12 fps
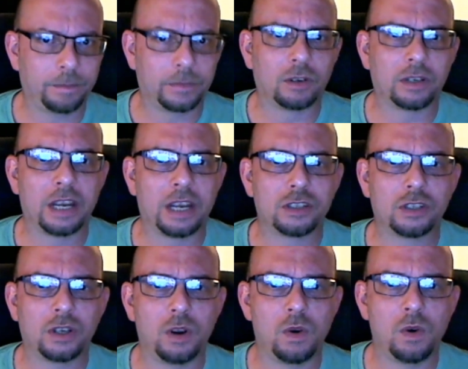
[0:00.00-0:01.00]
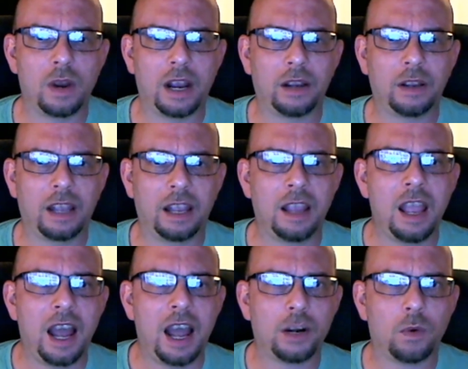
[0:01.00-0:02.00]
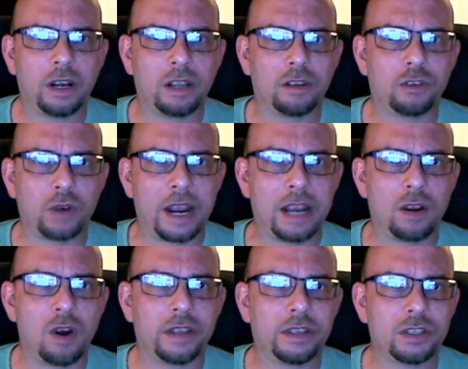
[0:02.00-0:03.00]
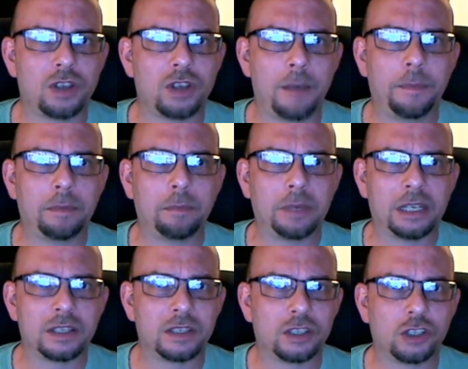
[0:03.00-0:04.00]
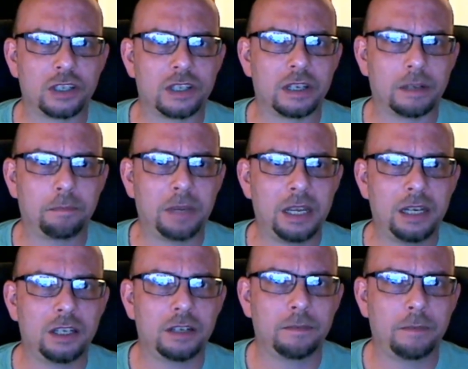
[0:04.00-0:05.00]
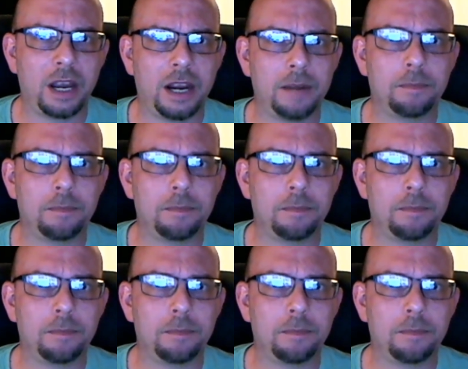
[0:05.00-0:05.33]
Okay, so I I don't want to drag on this topic because it's just an opinion of mine,